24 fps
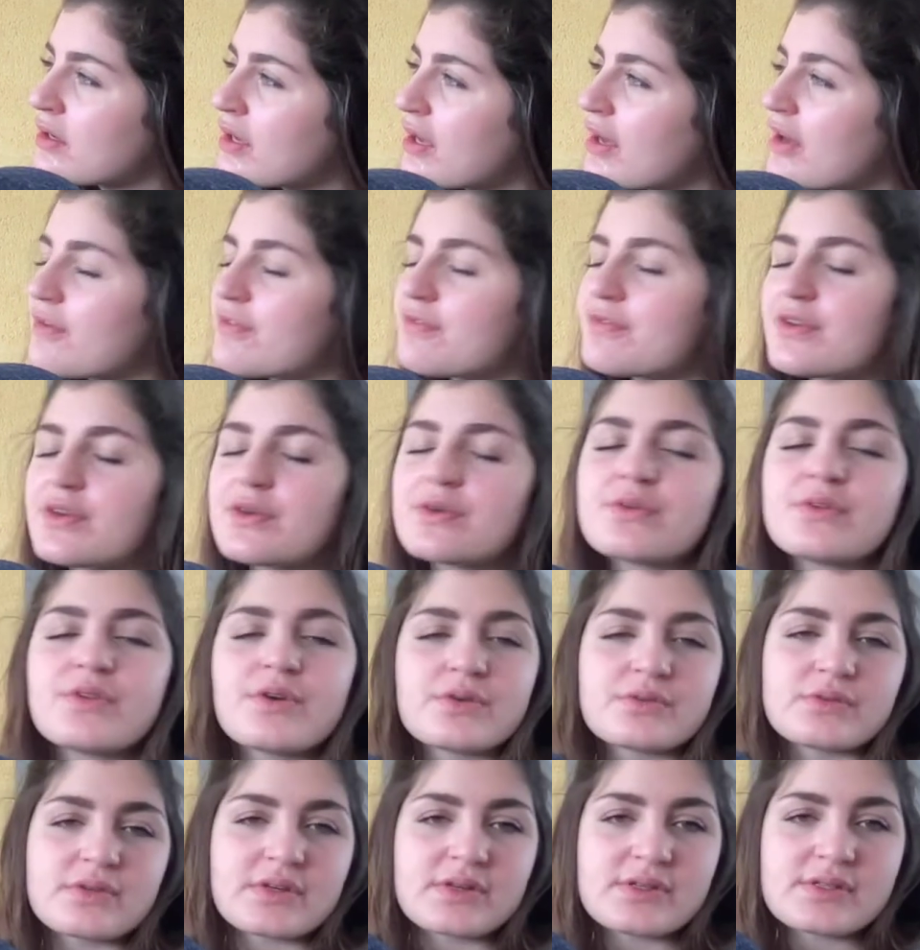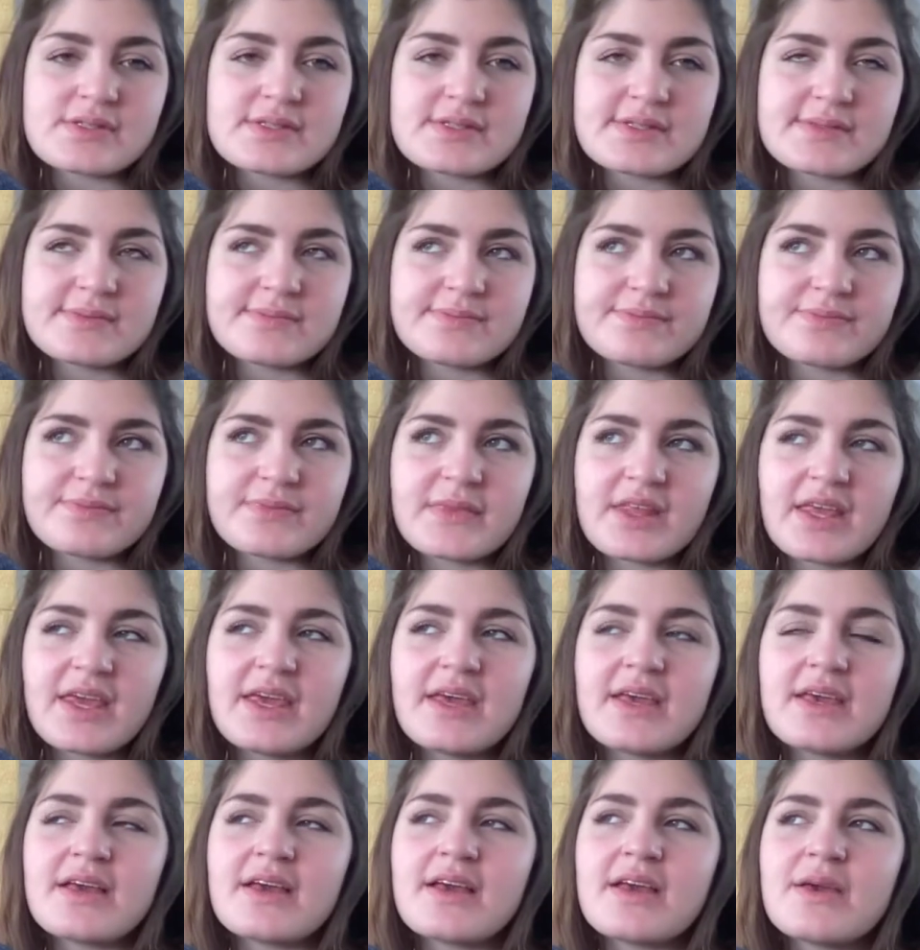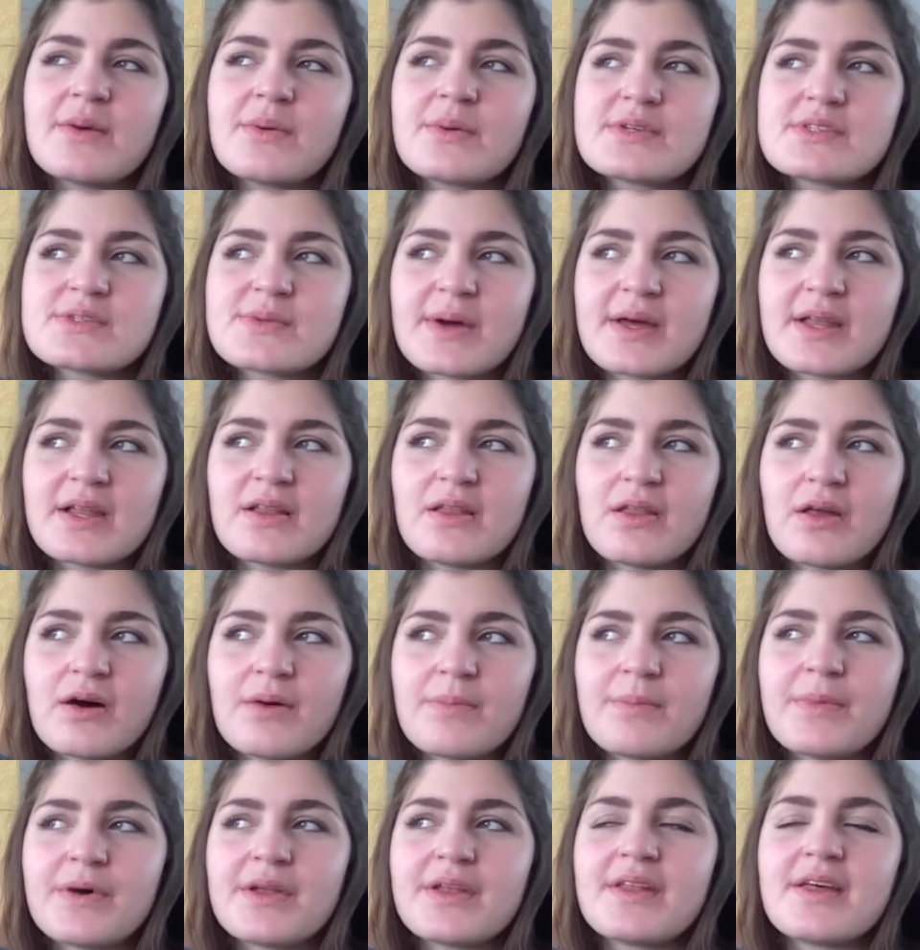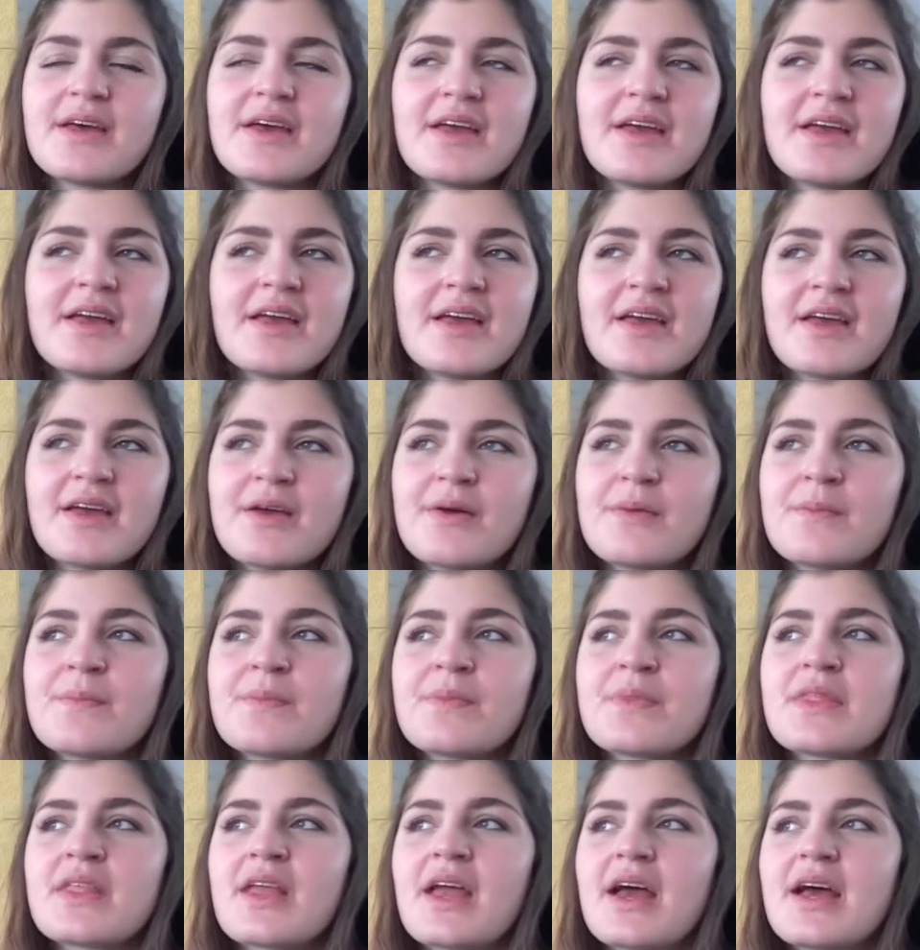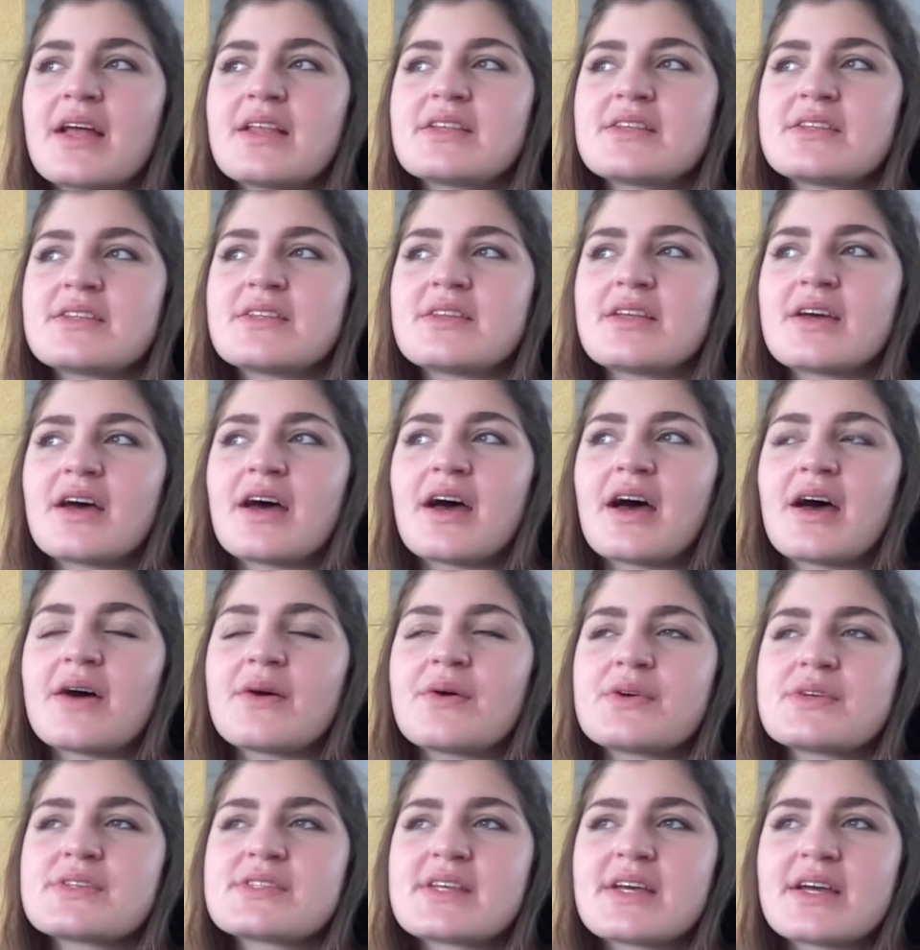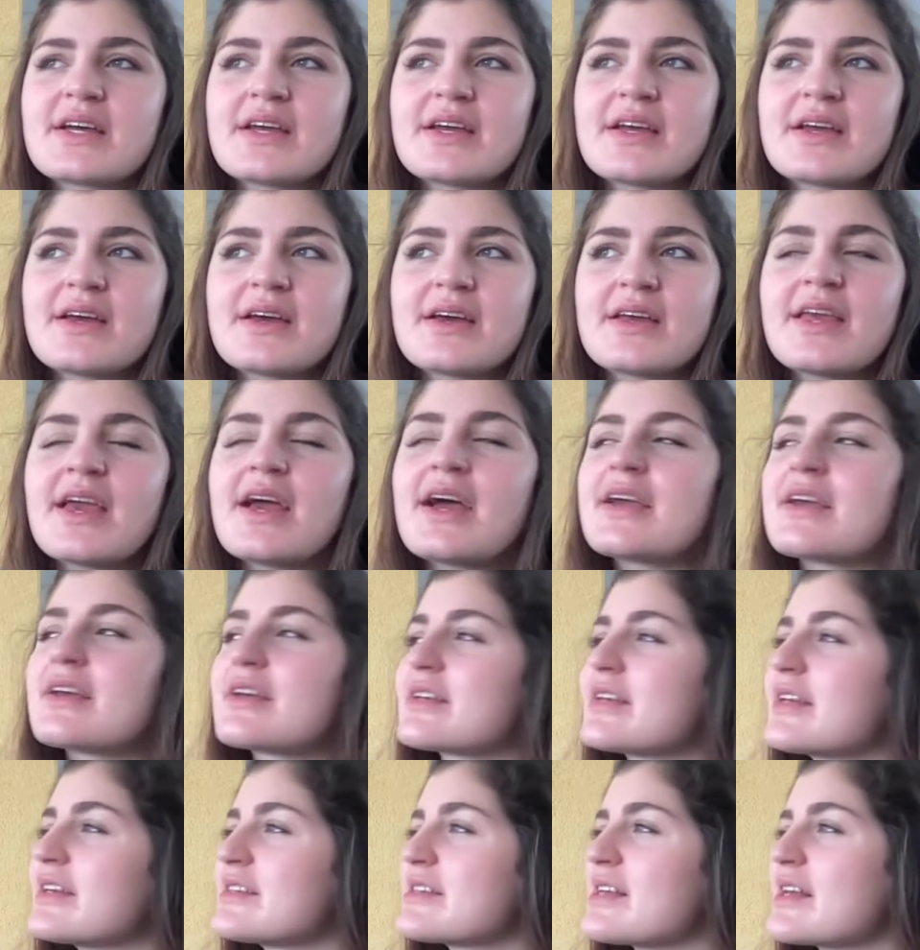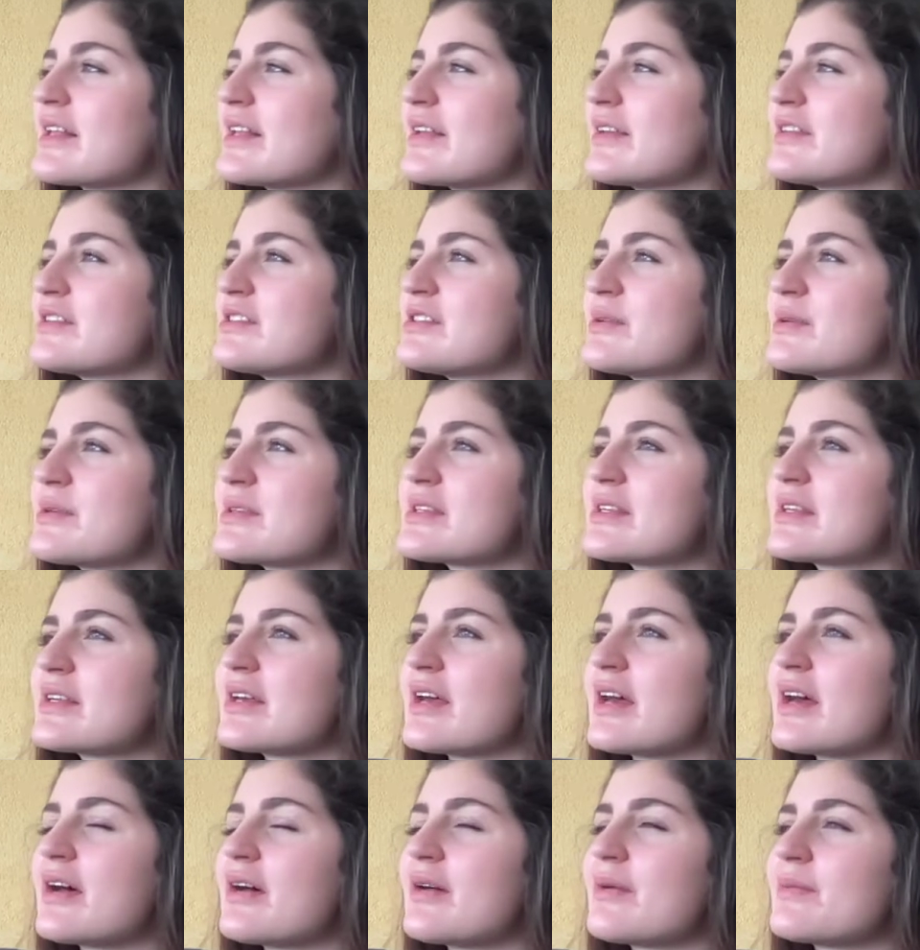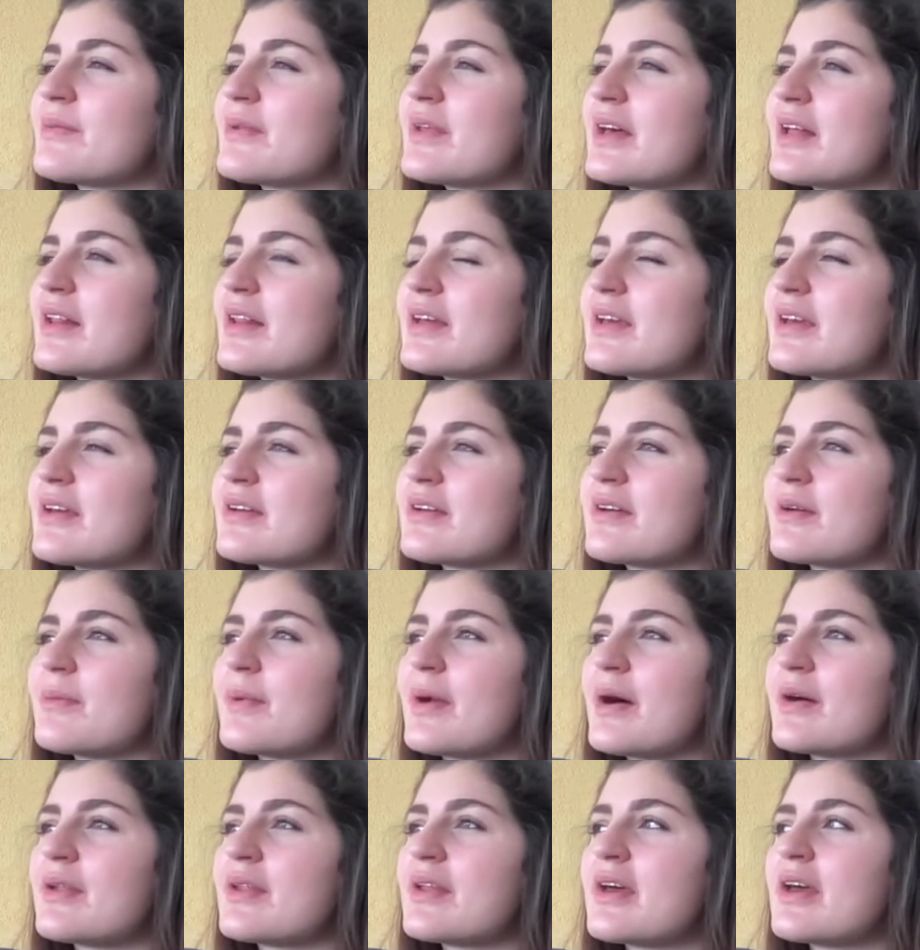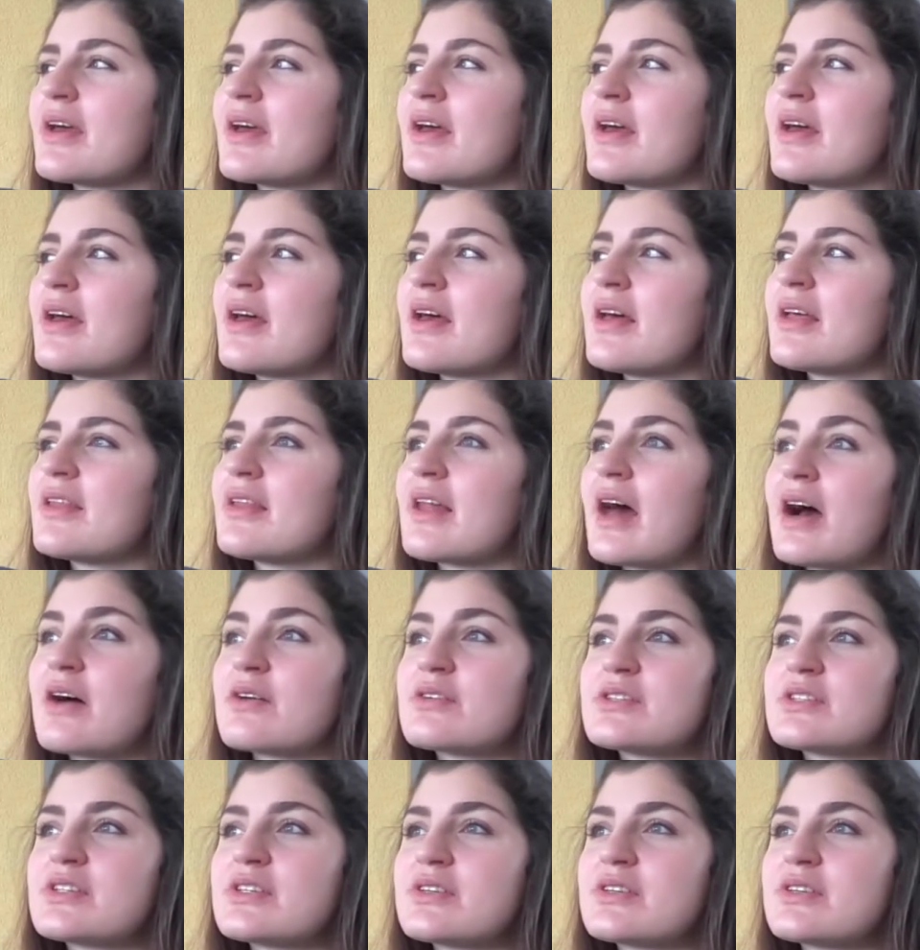a few donuts. It was quite a lot, and I was like, yeah, exactly. And she was telling about how